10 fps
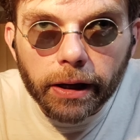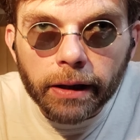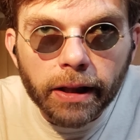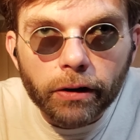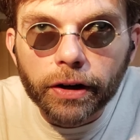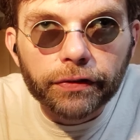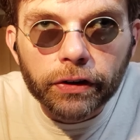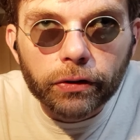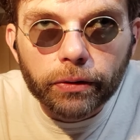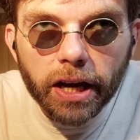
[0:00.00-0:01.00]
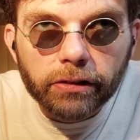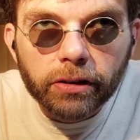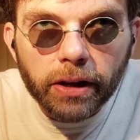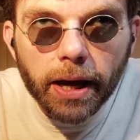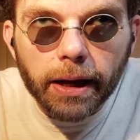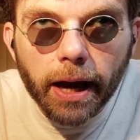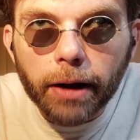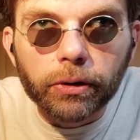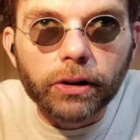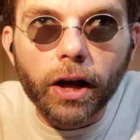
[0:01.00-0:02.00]
And they don't even do that today. I
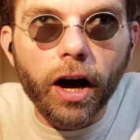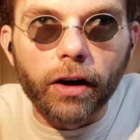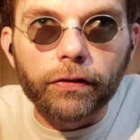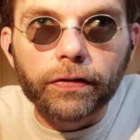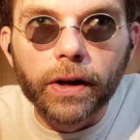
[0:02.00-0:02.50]
would love